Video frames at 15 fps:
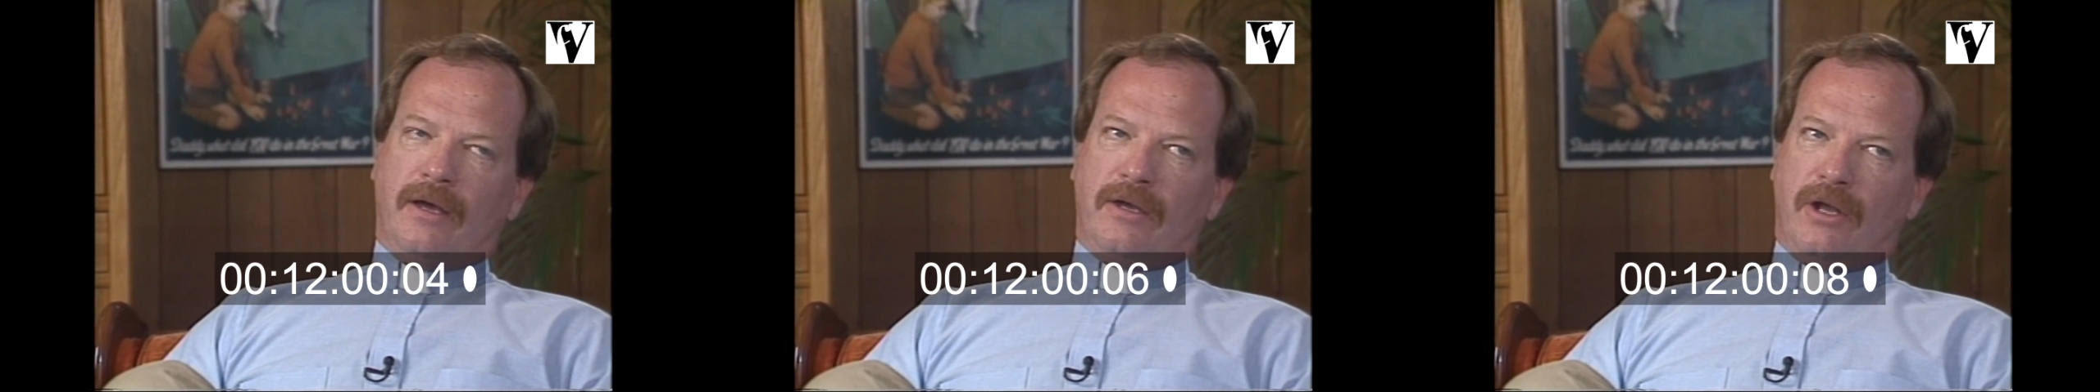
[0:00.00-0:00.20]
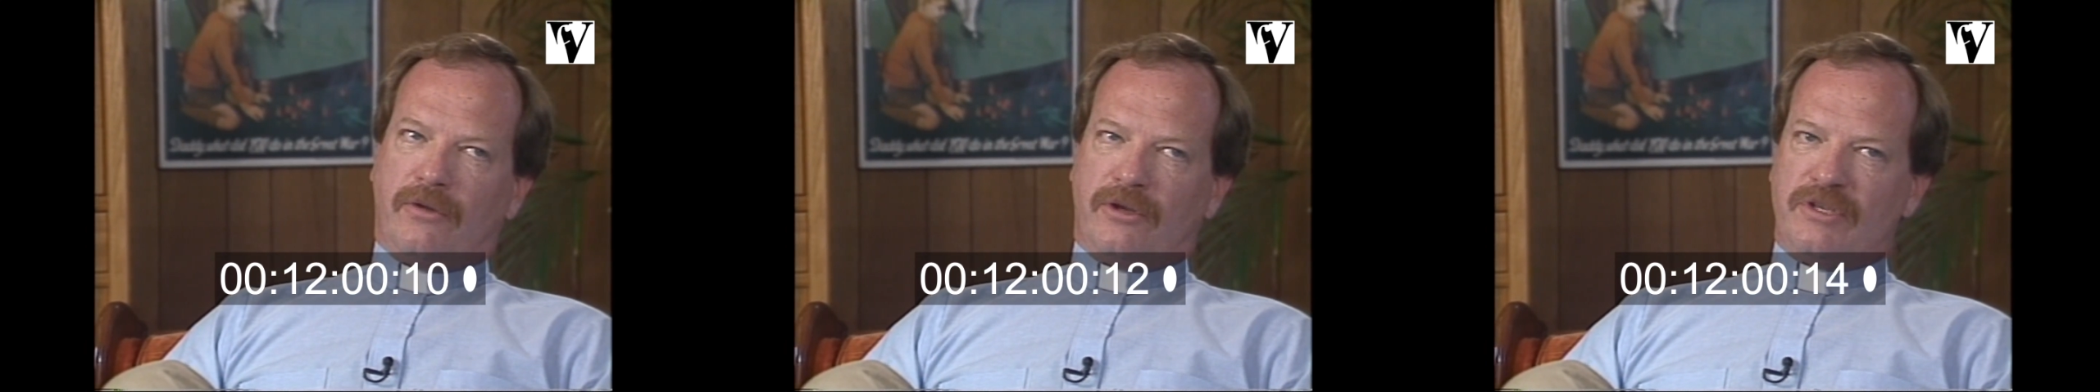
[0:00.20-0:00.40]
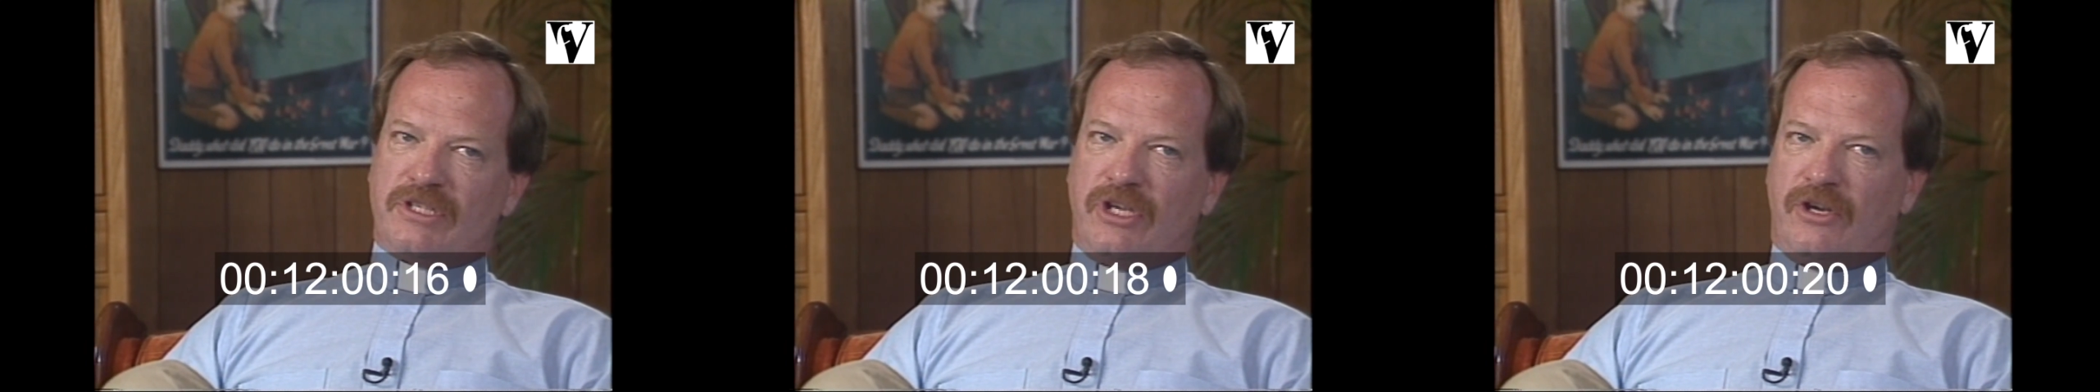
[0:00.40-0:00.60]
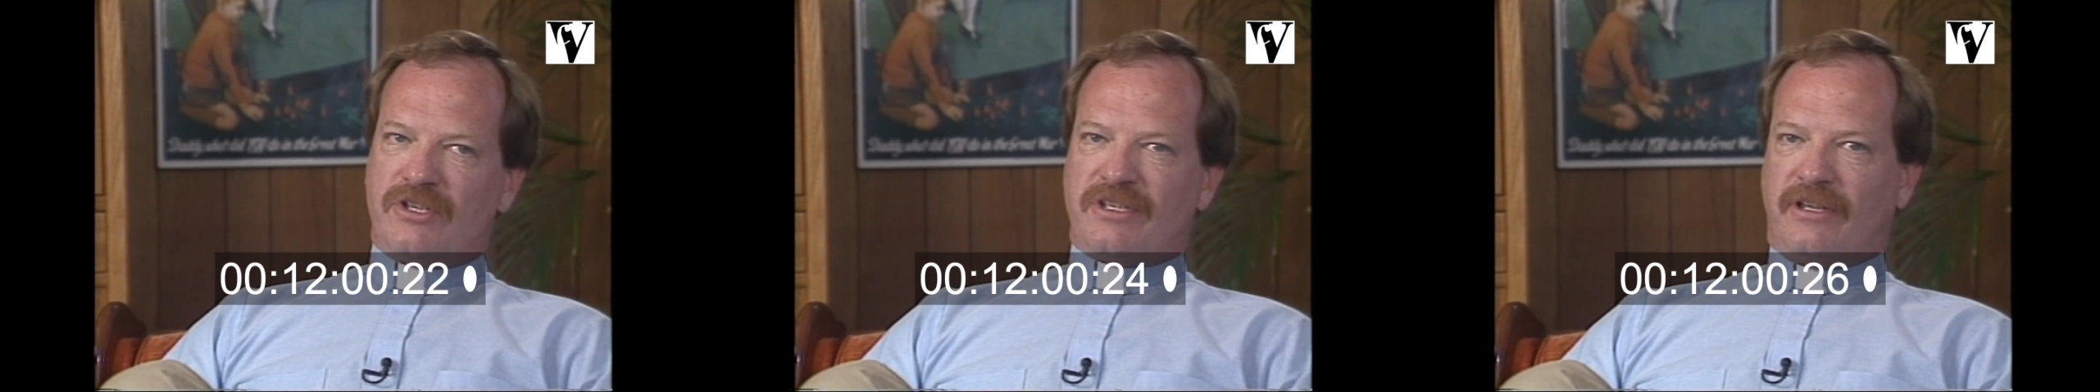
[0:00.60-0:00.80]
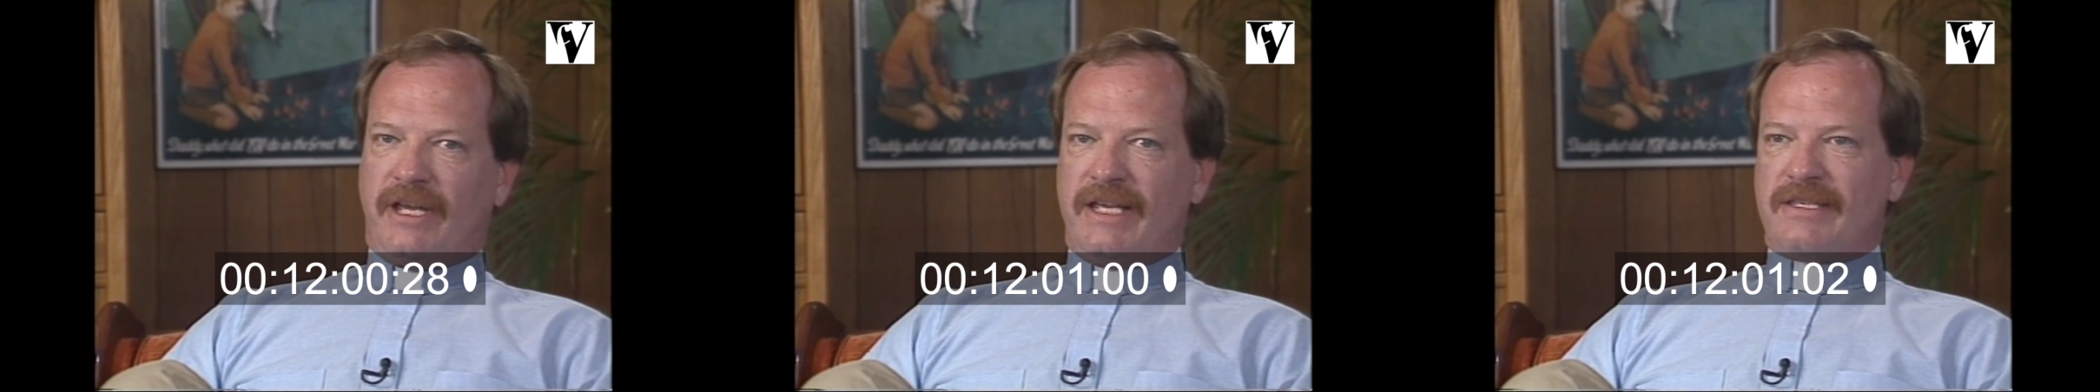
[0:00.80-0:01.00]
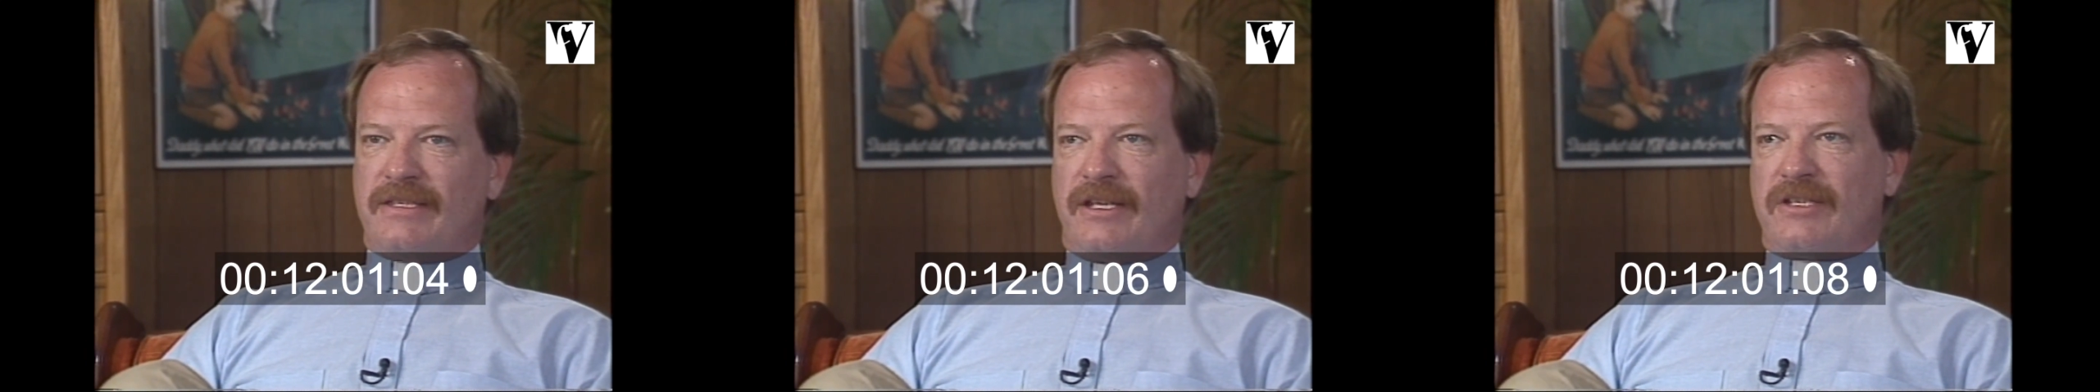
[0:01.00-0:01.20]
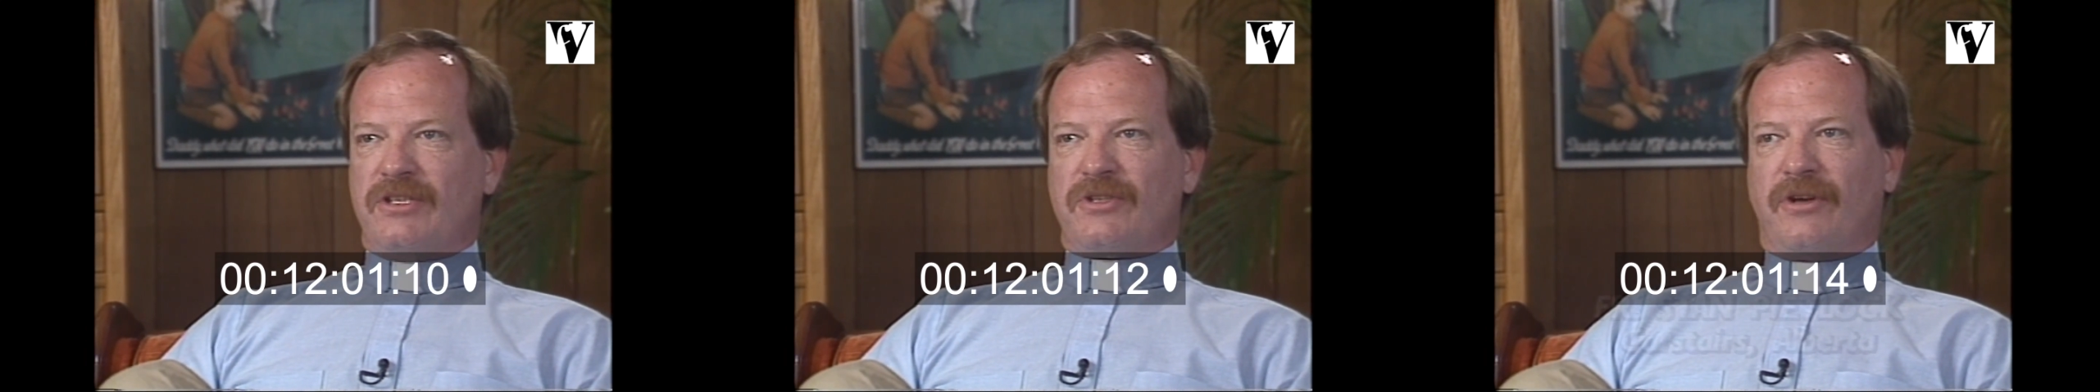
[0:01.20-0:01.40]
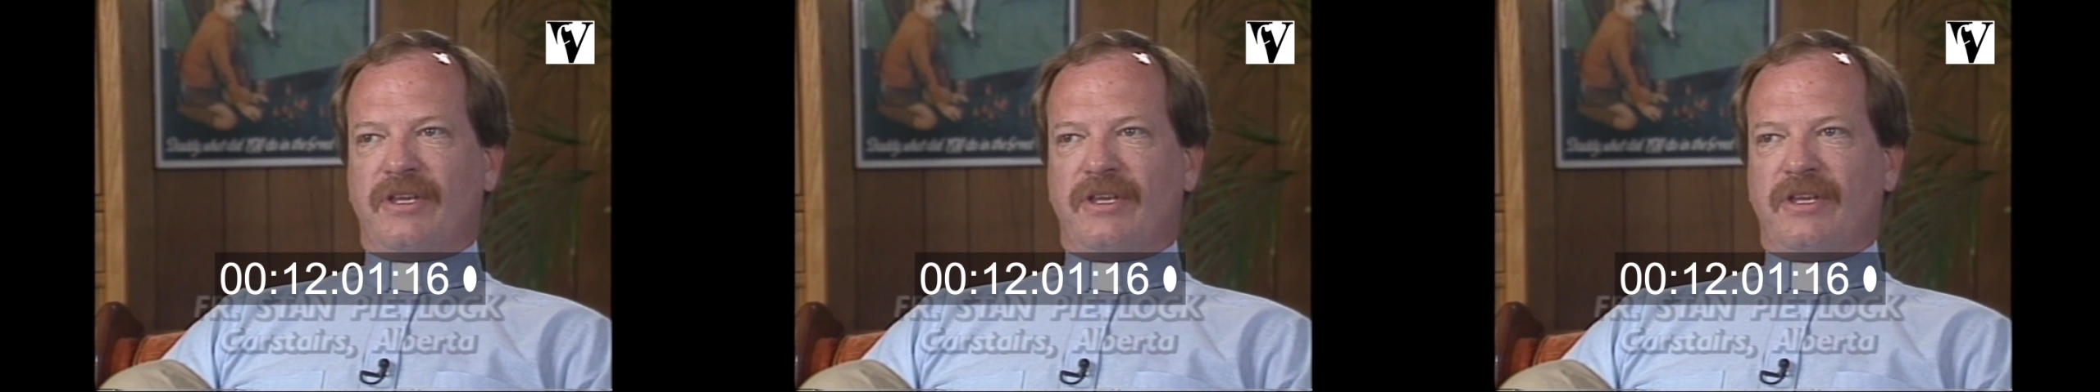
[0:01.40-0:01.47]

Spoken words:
You know, those years in the late 60s,